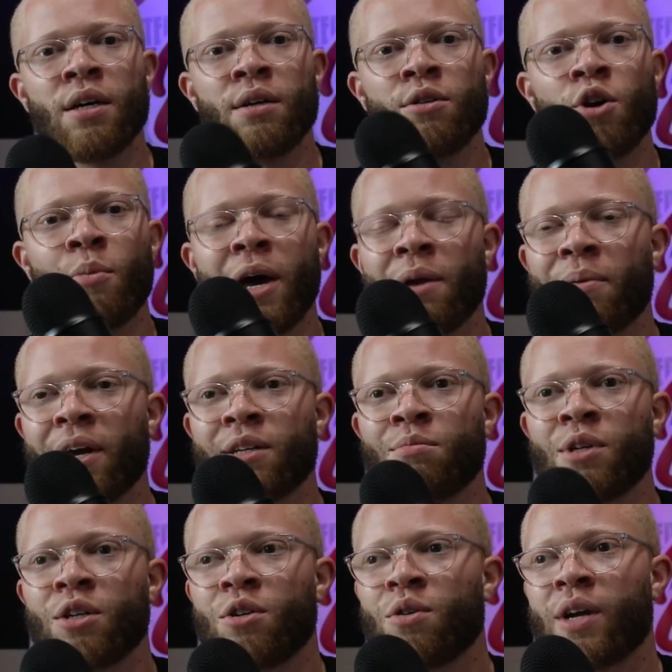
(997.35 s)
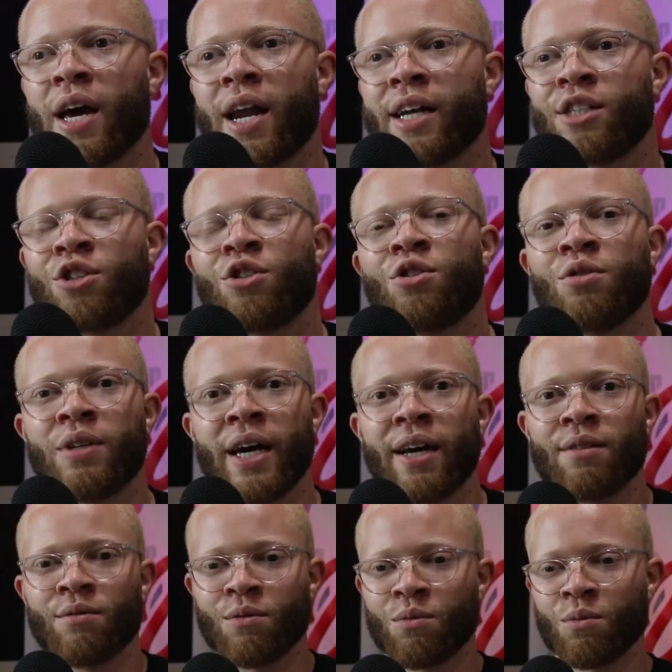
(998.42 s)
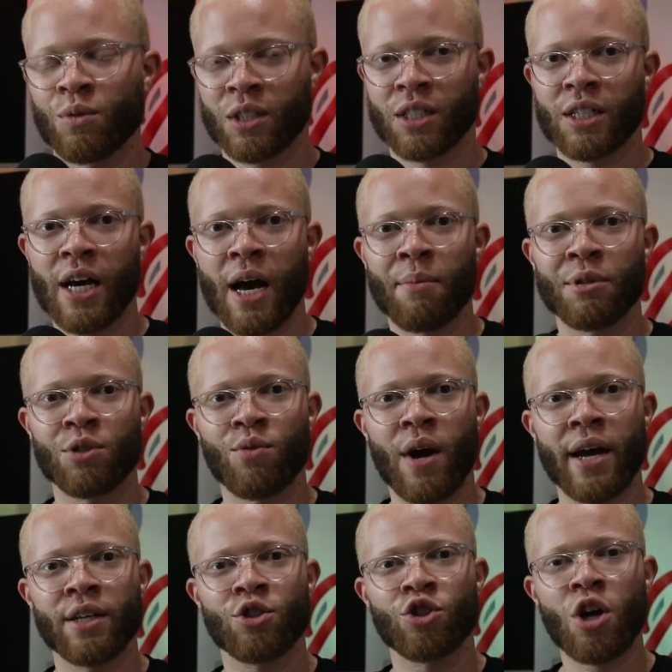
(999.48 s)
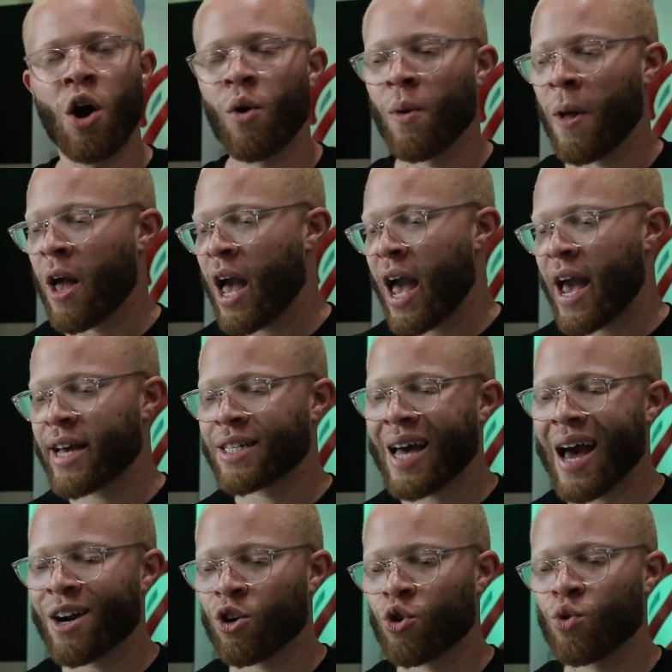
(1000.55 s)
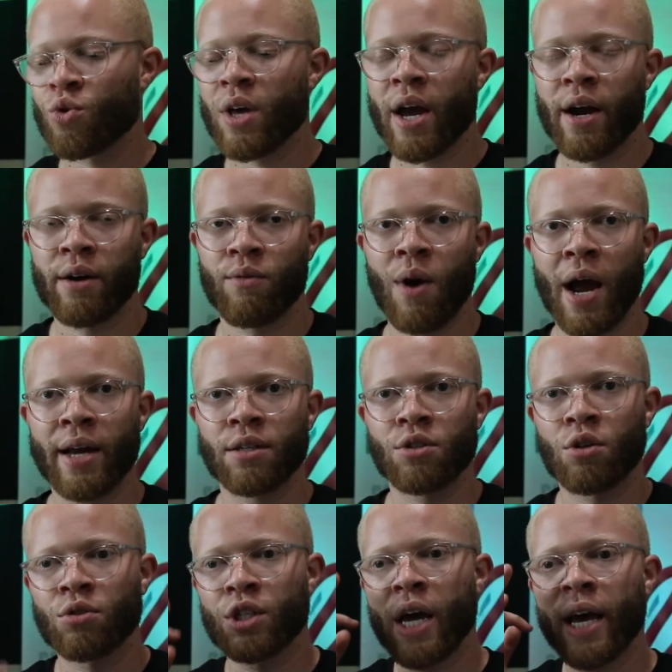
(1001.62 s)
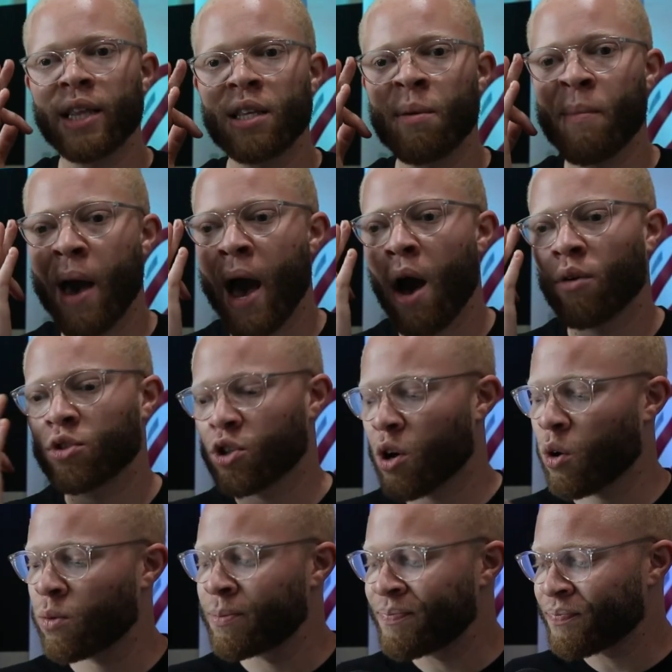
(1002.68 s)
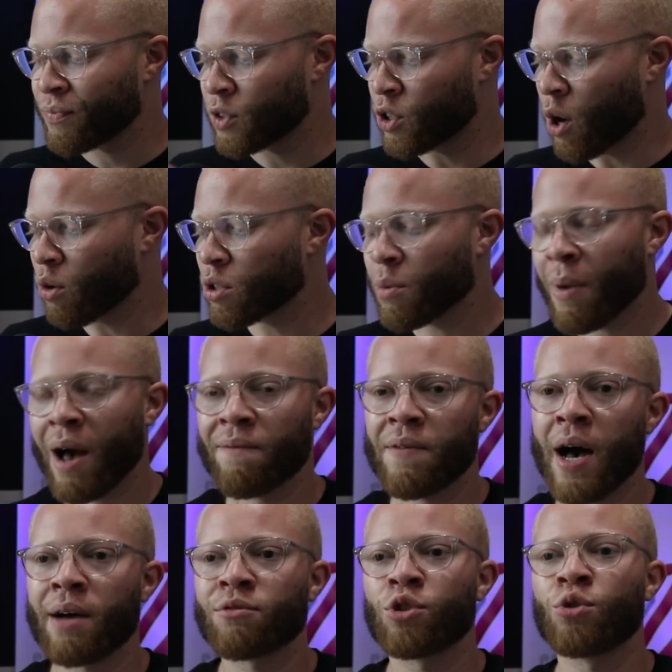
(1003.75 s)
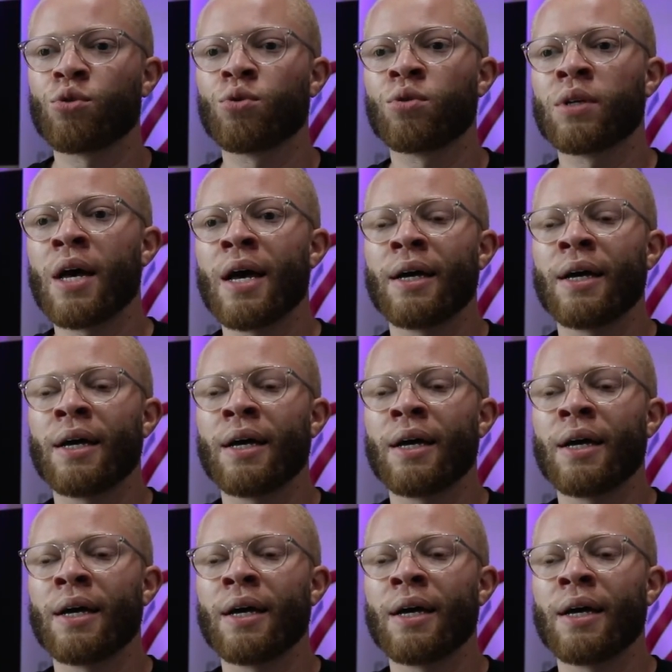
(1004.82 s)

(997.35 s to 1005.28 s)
Nobody pays me to do that. I just do that when the time is right. So it's kind of cool there, right? So check them out. So those are my 5 tools.